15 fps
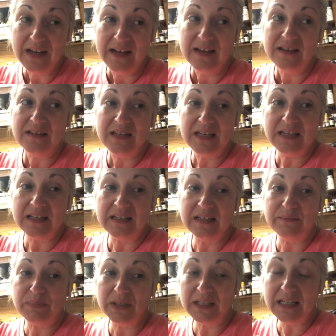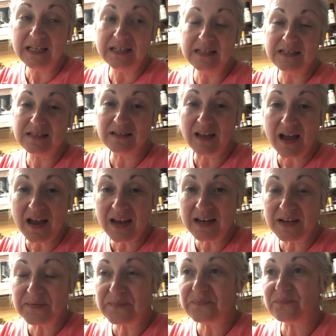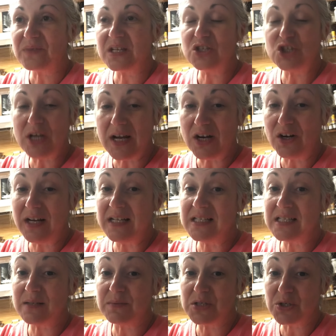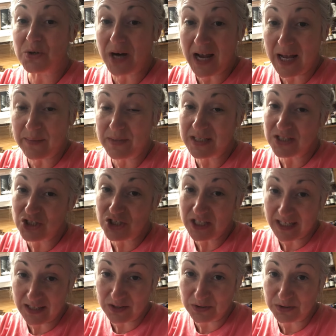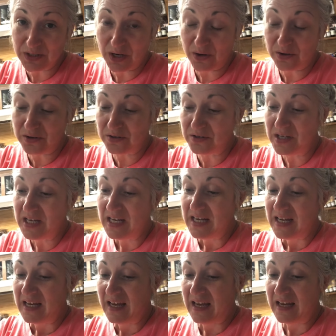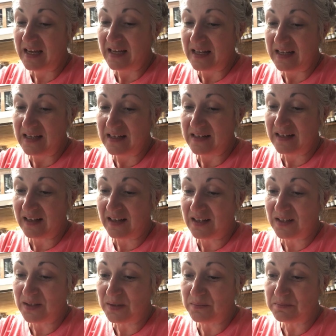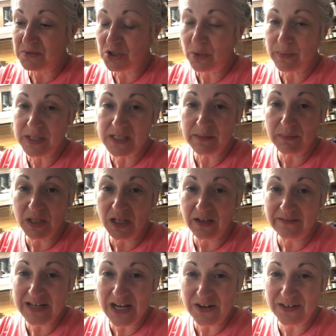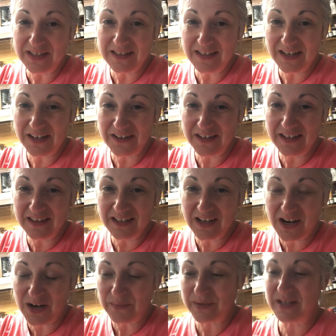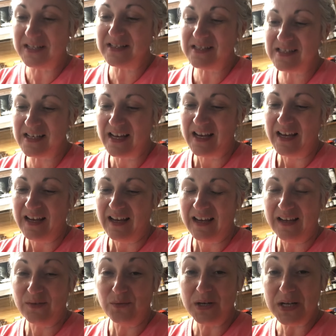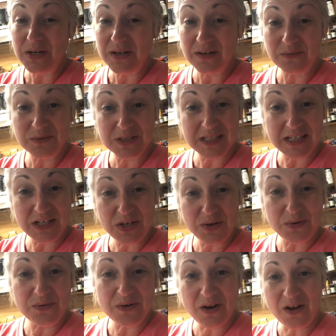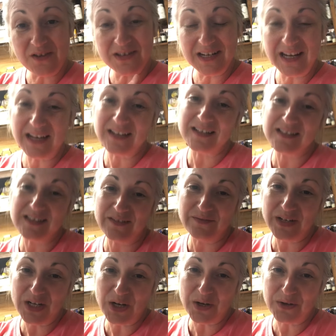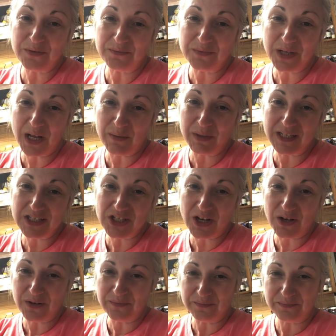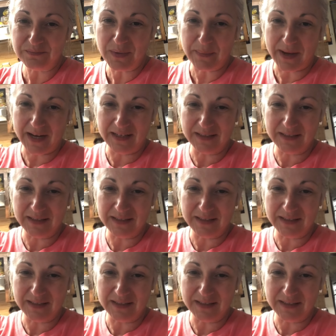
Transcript: then please like, share, and subscribe this channel, y'all. And show me some love down in there in the comments. And we will see you on the next video. God bless y'all. Bye-bye.